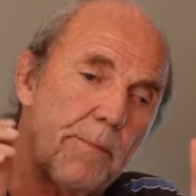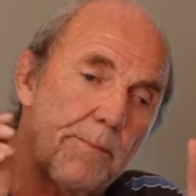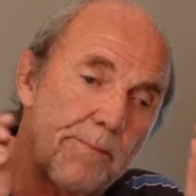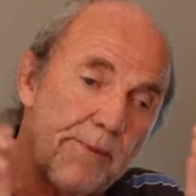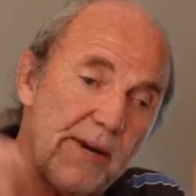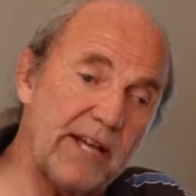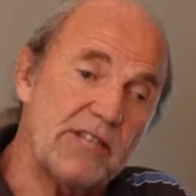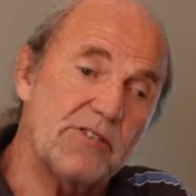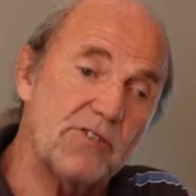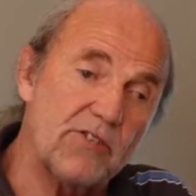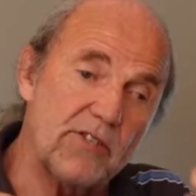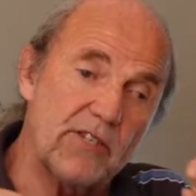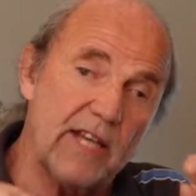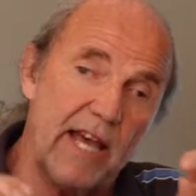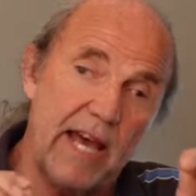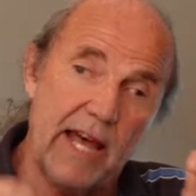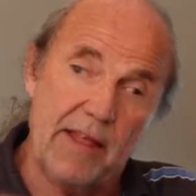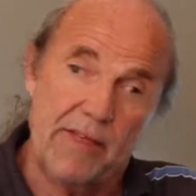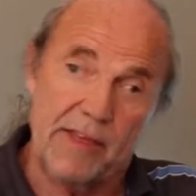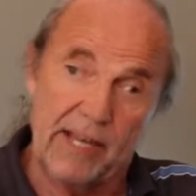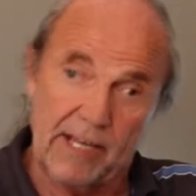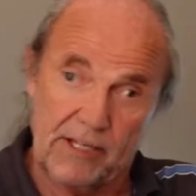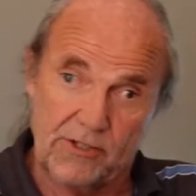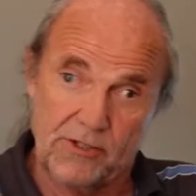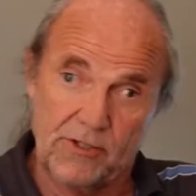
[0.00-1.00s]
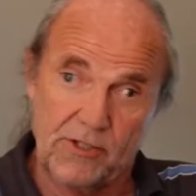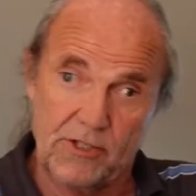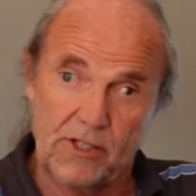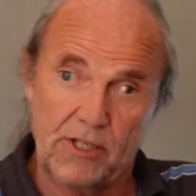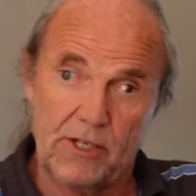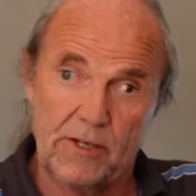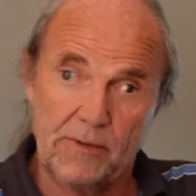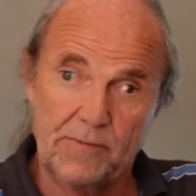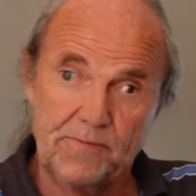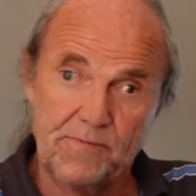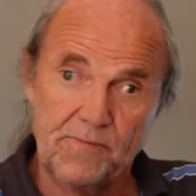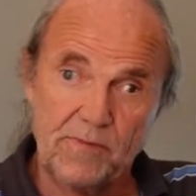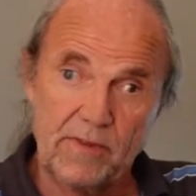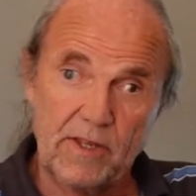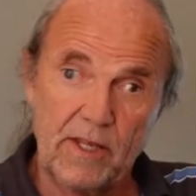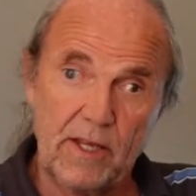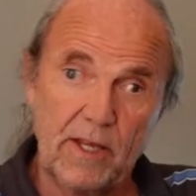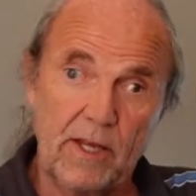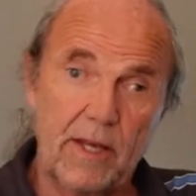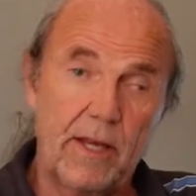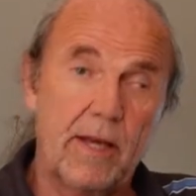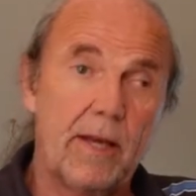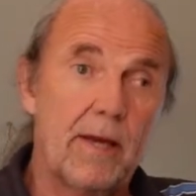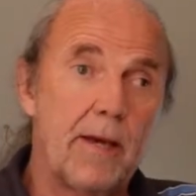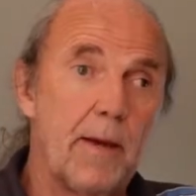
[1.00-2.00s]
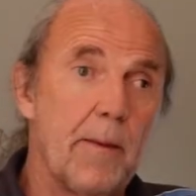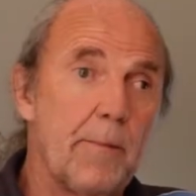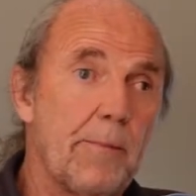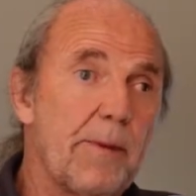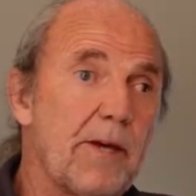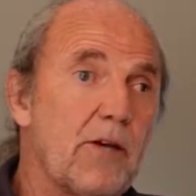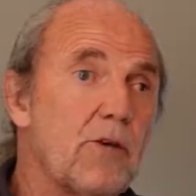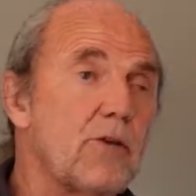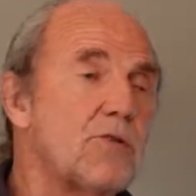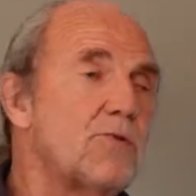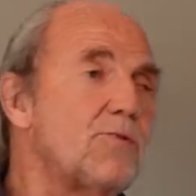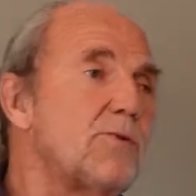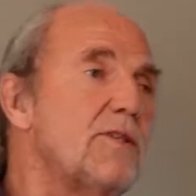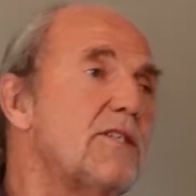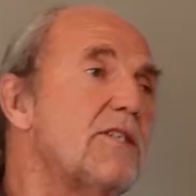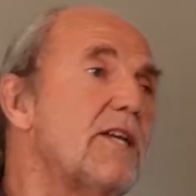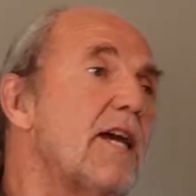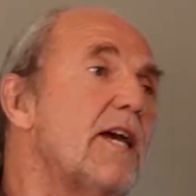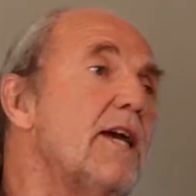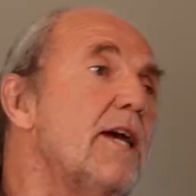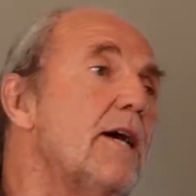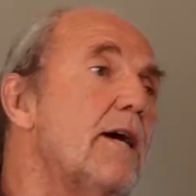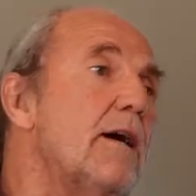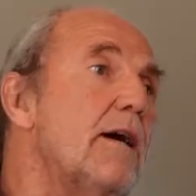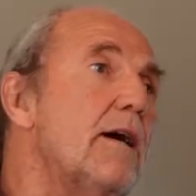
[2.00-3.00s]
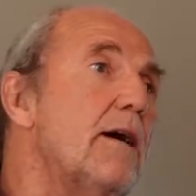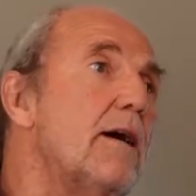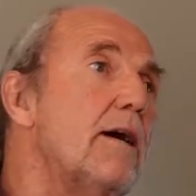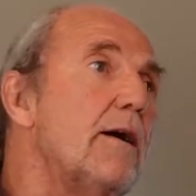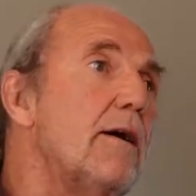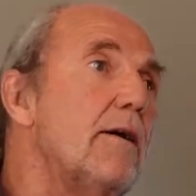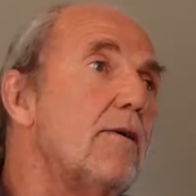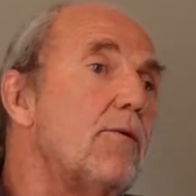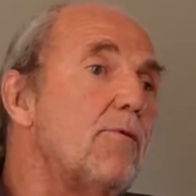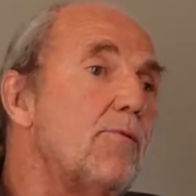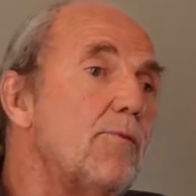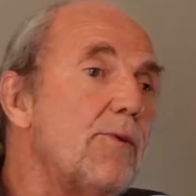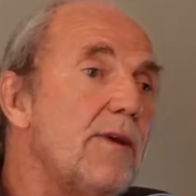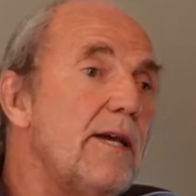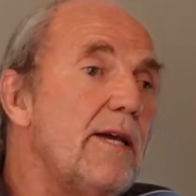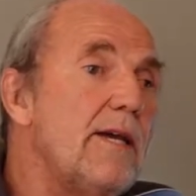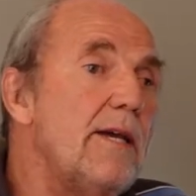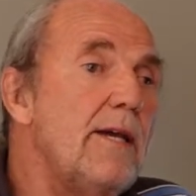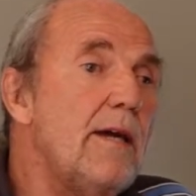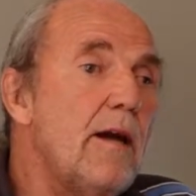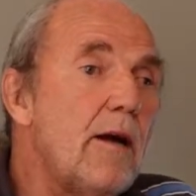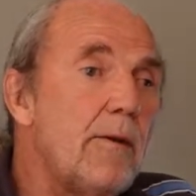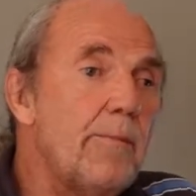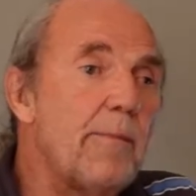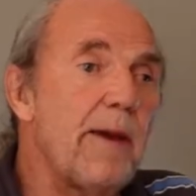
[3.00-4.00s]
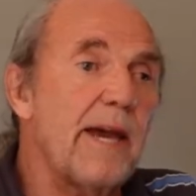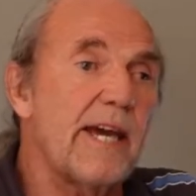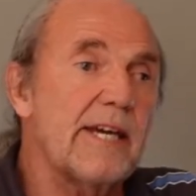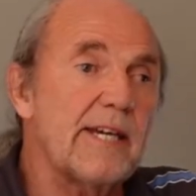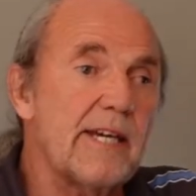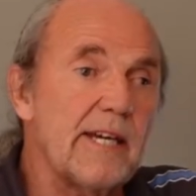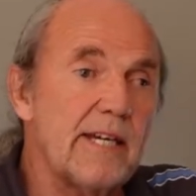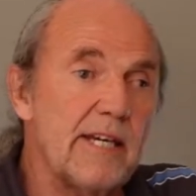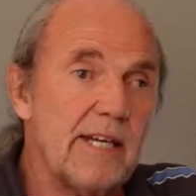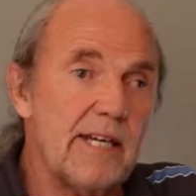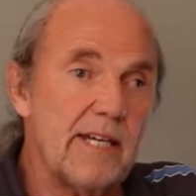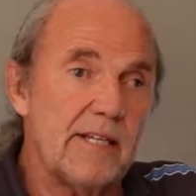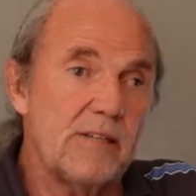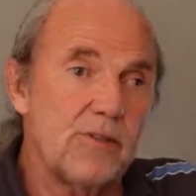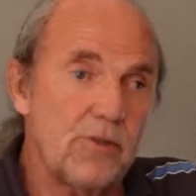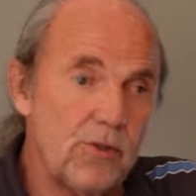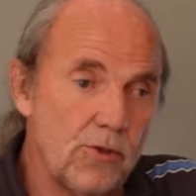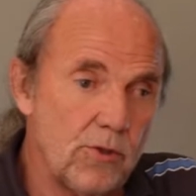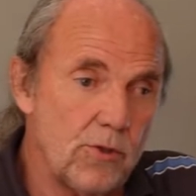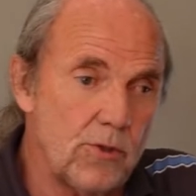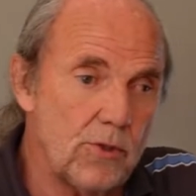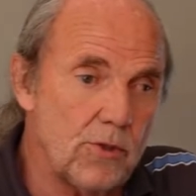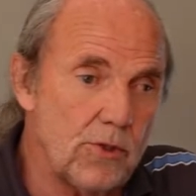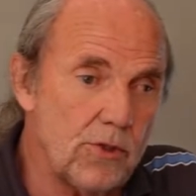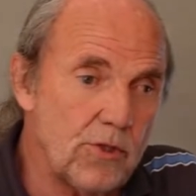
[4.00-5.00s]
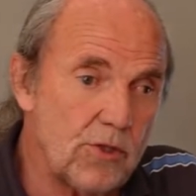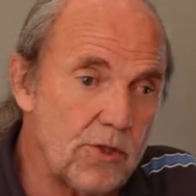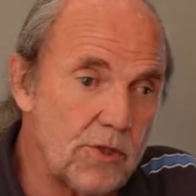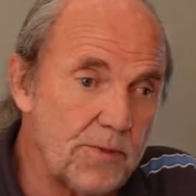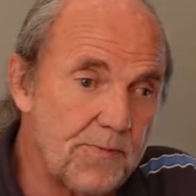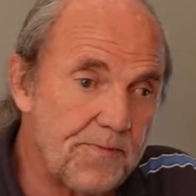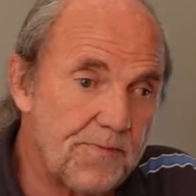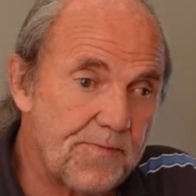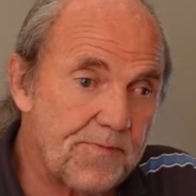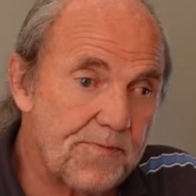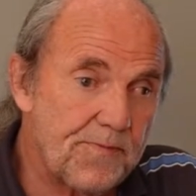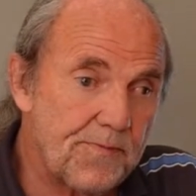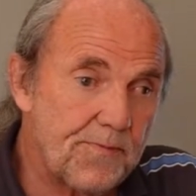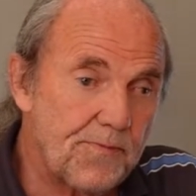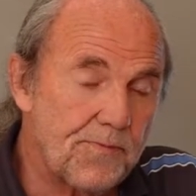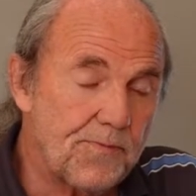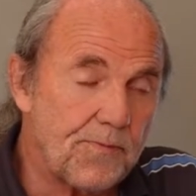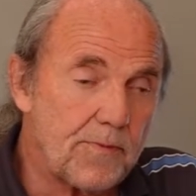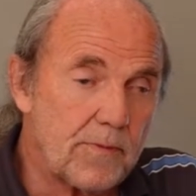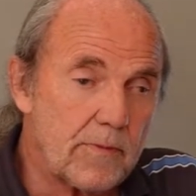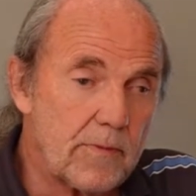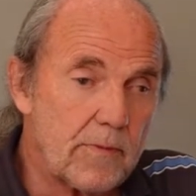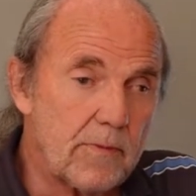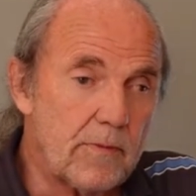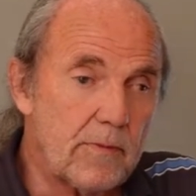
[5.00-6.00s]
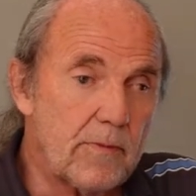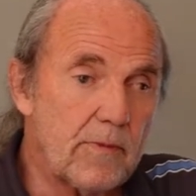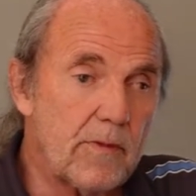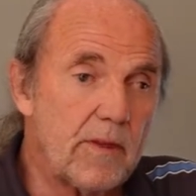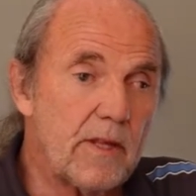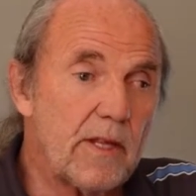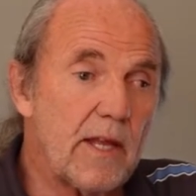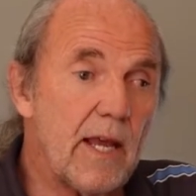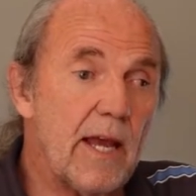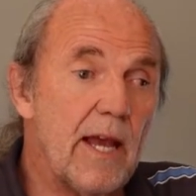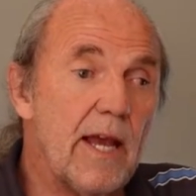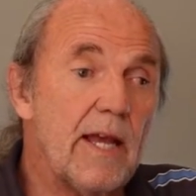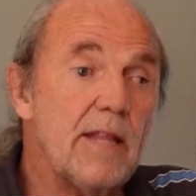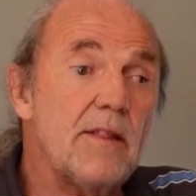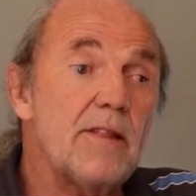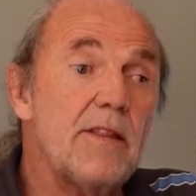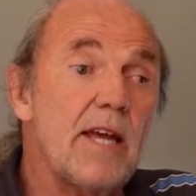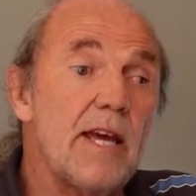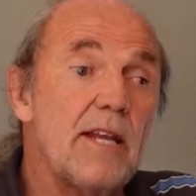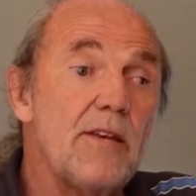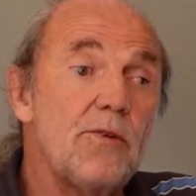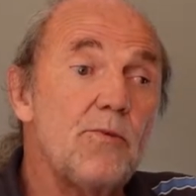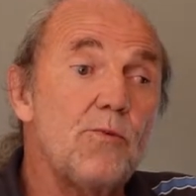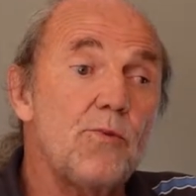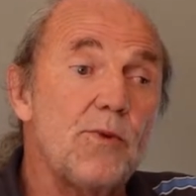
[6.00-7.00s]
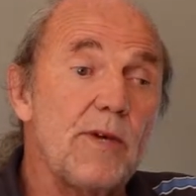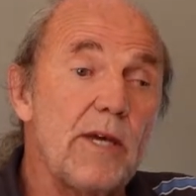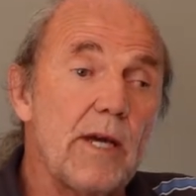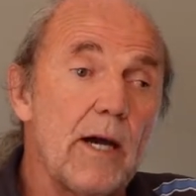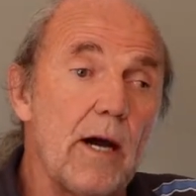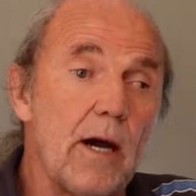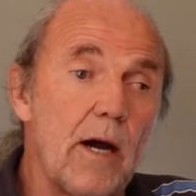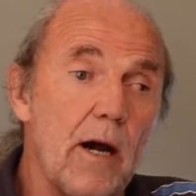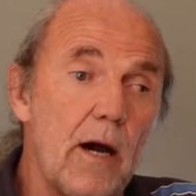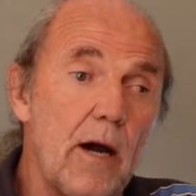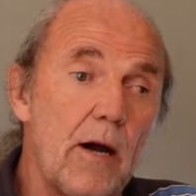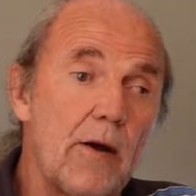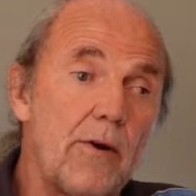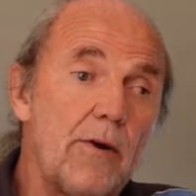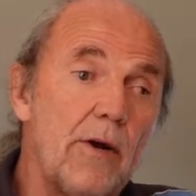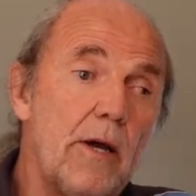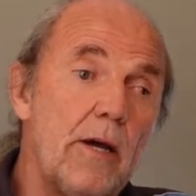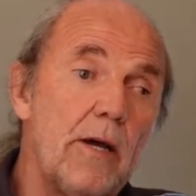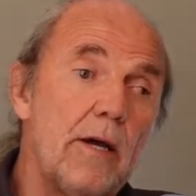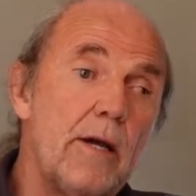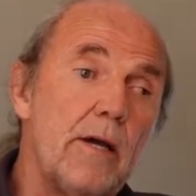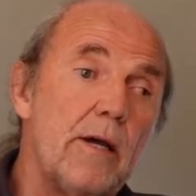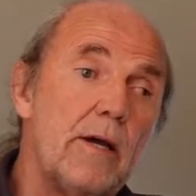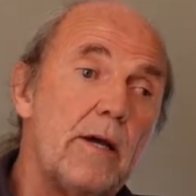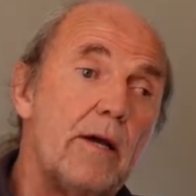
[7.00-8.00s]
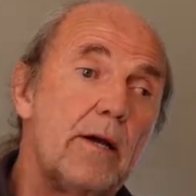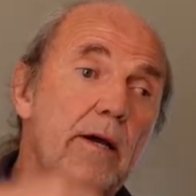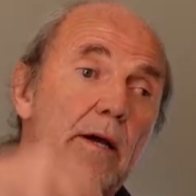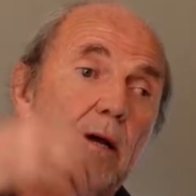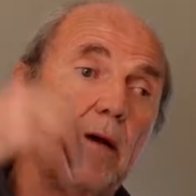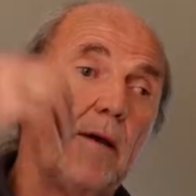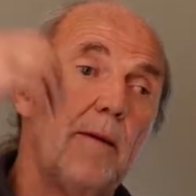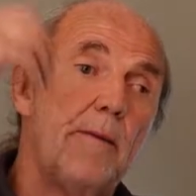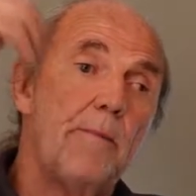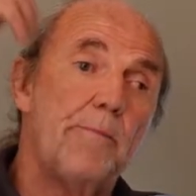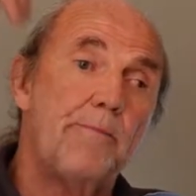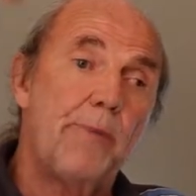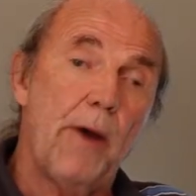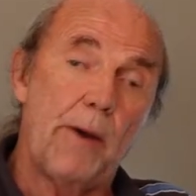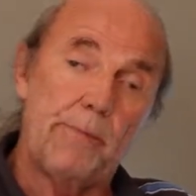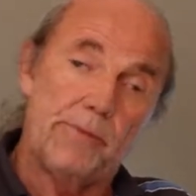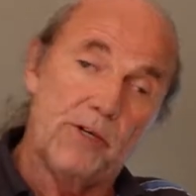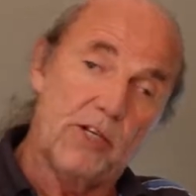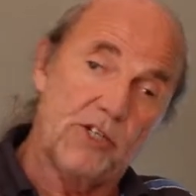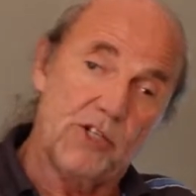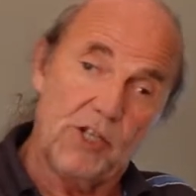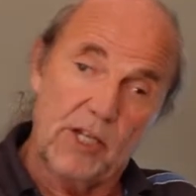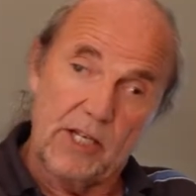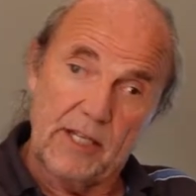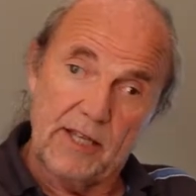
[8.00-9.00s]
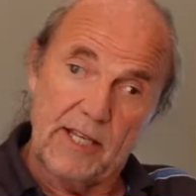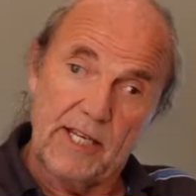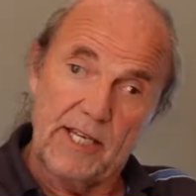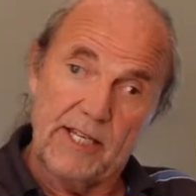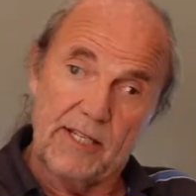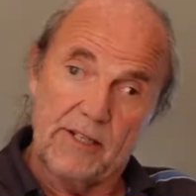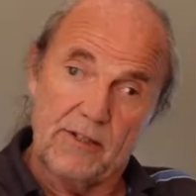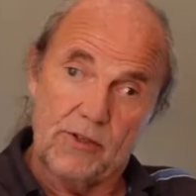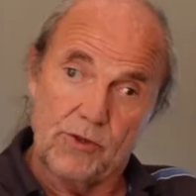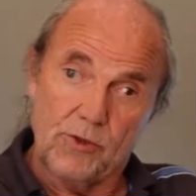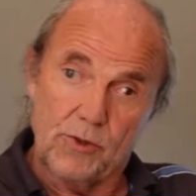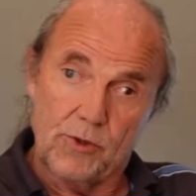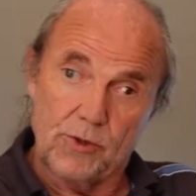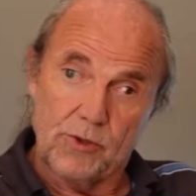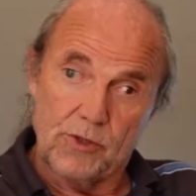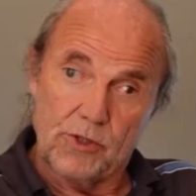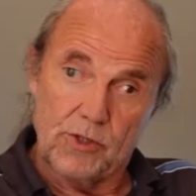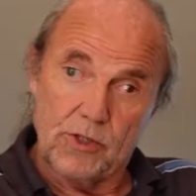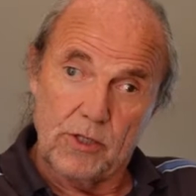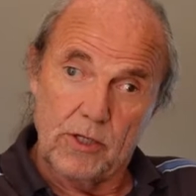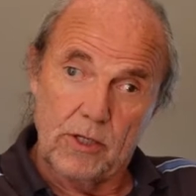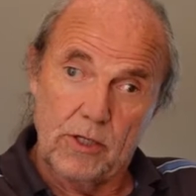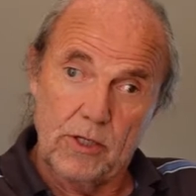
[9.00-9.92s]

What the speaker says: press ethics, because we say we are making interviews and then we are publishing the interviews.